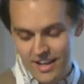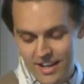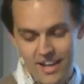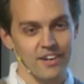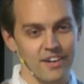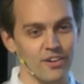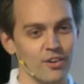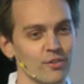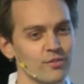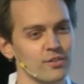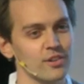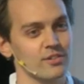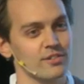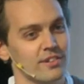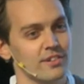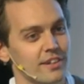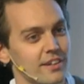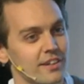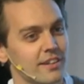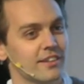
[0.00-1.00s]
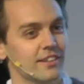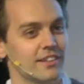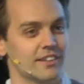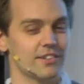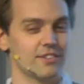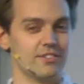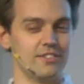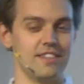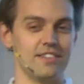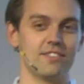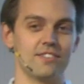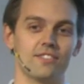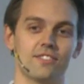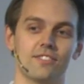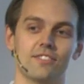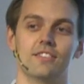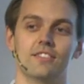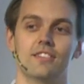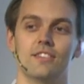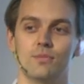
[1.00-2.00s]
And obviously, there's
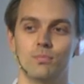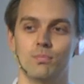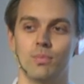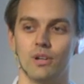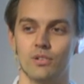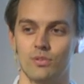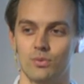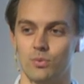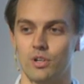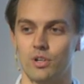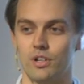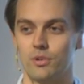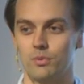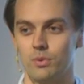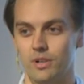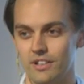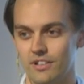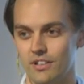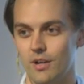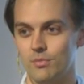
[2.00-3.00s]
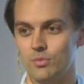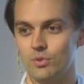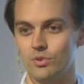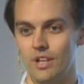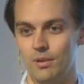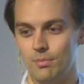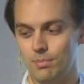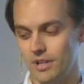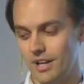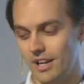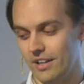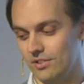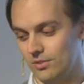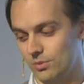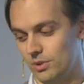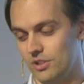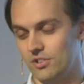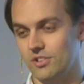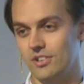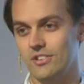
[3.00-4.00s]
this buzzword when it comes to APIs,
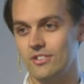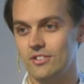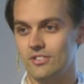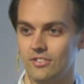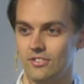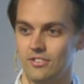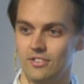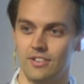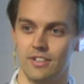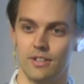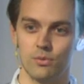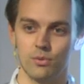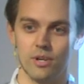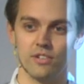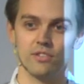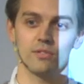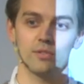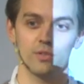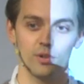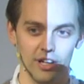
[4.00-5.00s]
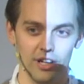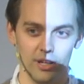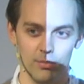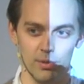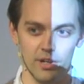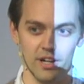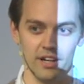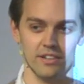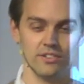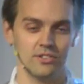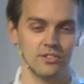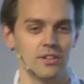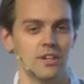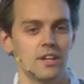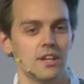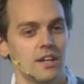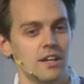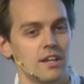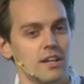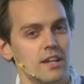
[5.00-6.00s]
which is the RESTful APIs.
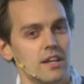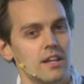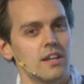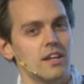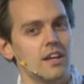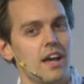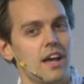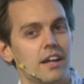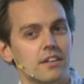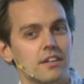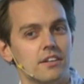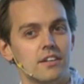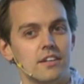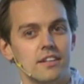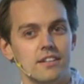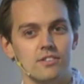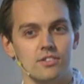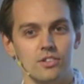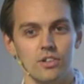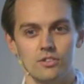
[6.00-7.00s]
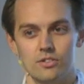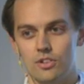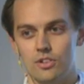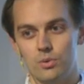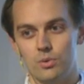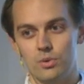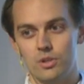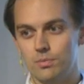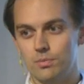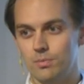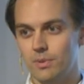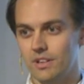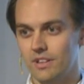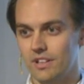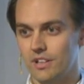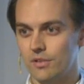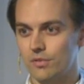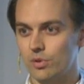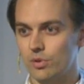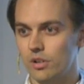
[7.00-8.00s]
And it's not new. It's been
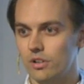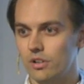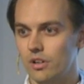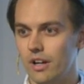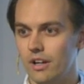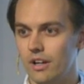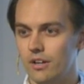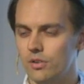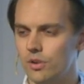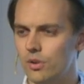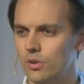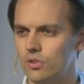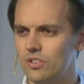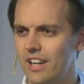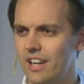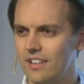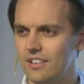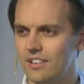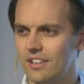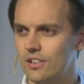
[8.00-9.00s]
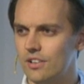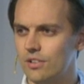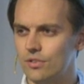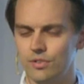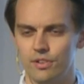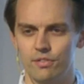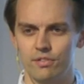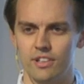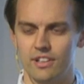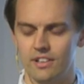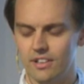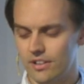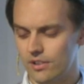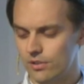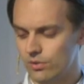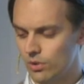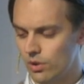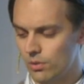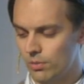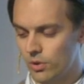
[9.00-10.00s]
there for, I don't know, 10 years, 15
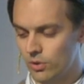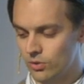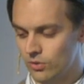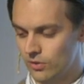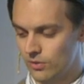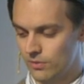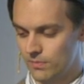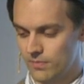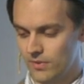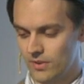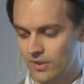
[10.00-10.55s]
years almost.